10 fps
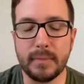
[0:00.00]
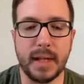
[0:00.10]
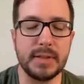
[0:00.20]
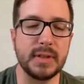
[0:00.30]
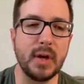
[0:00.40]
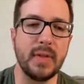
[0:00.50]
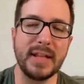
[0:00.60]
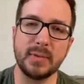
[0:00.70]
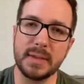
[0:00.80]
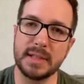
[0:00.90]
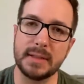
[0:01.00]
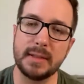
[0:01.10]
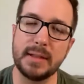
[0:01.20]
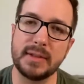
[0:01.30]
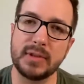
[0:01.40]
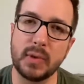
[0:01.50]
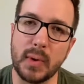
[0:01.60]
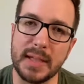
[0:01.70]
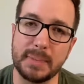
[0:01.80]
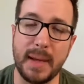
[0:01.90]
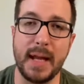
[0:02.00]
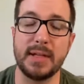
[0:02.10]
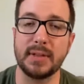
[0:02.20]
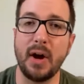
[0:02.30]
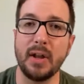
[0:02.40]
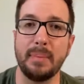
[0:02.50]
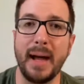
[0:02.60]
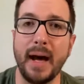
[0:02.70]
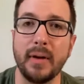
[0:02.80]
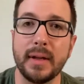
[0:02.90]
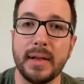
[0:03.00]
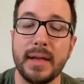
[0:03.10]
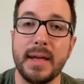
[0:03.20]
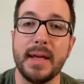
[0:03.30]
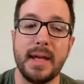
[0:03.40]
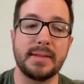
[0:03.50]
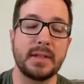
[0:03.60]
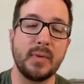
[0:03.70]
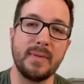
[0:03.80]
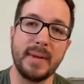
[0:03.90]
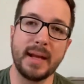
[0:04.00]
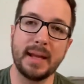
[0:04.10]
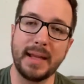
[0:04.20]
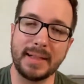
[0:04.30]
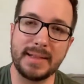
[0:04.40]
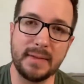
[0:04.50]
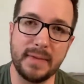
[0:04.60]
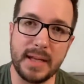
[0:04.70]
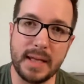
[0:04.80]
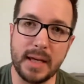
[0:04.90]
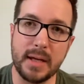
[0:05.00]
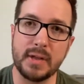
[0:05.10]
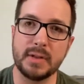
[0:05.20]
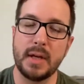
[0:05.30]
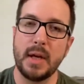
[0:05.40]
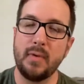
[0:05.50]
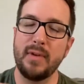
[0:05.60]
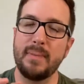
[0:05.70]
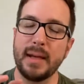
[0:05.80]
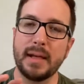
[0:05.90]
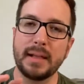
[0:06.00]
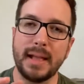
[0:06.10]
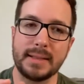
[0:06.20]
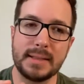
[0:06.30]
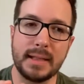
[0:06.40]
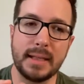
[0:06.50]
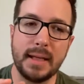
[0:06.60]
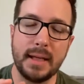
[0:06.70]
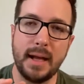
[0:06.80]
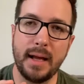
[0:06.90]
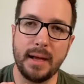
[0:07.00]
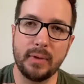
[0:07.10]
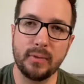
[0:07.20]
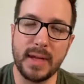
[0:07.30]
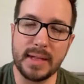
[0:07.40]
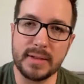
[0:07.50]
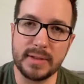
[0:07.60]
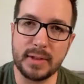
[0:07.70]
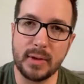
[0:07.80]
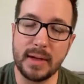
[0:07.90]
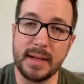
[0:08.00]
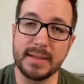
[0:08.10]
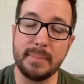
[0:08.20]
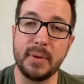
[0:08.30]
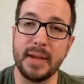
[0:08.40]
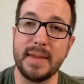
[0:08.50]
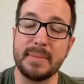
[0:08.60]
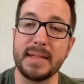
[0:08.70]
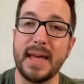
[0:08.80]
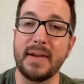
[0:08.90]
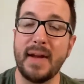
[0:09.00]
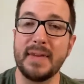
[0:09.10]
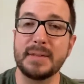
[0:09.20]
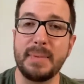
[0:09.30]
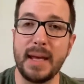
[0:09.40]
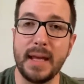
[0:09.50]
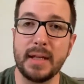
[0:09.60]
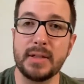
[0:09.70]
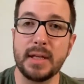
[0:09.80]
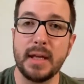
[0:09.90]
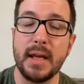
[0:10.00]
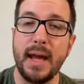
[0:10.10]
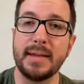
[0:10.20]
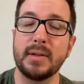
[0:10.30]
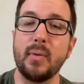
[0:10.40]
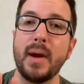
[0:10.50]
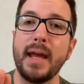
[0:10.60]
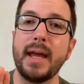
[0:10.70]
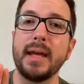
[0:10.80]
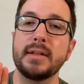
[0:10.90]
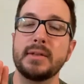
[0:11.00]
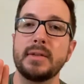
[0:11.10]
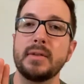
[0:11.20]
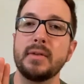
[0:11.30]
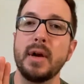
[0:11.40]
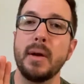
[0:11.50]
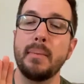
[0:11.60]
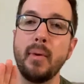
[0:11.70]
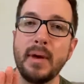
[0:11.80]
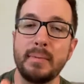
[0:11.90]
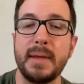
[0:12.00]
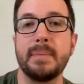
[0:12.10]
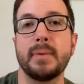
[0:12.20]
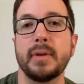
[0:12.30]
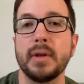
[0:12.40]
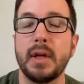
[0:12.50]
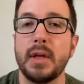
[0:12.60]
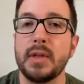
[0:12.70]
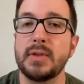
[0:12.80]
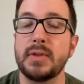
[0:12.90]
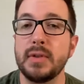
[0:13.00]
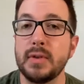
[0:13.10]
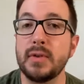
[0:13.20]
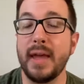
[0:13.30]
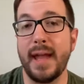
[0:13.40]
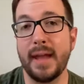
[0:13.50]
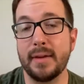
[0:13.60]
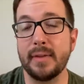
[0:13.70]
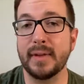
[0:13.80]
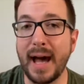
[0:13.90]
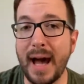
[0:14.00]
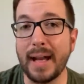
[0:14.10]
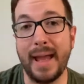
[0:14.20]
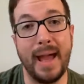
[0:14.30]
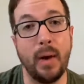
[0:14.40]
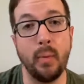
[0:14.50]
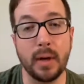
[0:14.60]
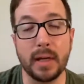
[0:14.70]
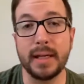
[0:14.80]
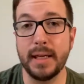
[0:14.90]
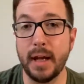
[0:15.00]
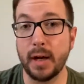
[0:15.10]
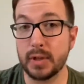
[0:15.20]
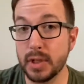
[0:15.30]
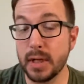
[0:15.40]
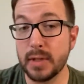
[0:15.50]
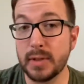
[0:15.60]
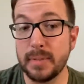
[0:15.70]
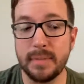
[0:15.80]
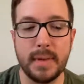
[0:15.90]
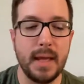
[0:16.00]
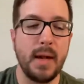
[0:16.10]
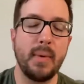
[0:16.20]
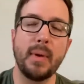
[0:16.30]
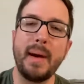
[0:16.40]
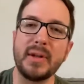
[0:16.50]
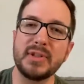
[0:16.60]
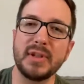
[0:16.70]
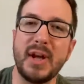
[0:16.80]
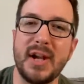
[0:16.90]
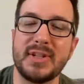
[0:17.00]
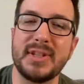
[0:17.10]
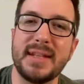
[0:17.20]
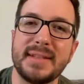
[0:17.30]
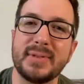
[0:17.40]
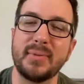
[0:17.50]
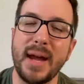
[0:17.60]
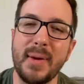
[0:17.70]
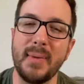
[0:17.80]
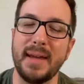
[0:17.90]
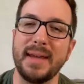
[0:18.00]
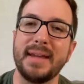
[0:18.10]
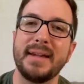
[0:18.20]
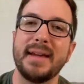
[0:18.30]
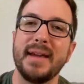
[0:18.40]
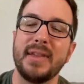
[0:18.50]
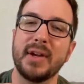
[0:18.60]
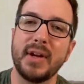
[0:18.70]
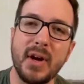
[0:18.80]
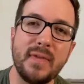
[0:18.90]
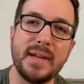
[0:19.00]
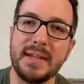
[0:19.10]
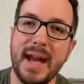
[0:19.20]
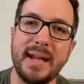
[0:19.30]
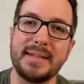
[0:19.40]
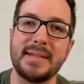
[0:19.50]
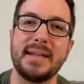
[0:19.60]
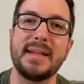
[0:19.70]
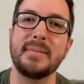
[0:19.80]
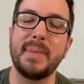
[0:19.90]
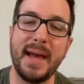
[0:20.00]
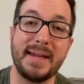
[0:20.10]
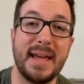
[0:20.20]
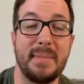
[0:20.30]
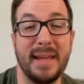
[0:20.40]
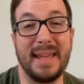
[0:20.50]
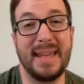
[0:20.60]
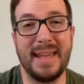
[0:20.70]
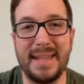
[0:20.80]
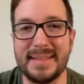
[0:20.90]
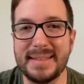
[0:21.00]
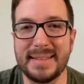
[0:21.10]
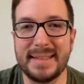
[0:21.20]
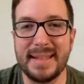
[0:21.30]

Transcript: And so that's what this, this stories page is all about. And so we've been collecting videos, we've been collecting uh, written stories and putting them together on this page as a way to point people to the hand of God at work in our church. We were about to launch this right when the COVID-19 pandemic hit.